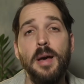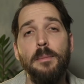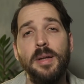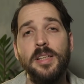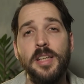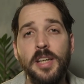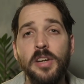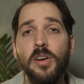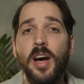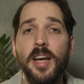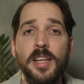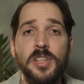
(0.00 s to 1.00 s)
But here
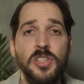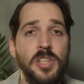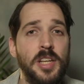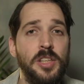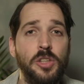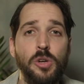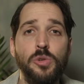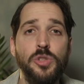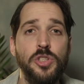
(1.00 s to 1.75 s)
I can say those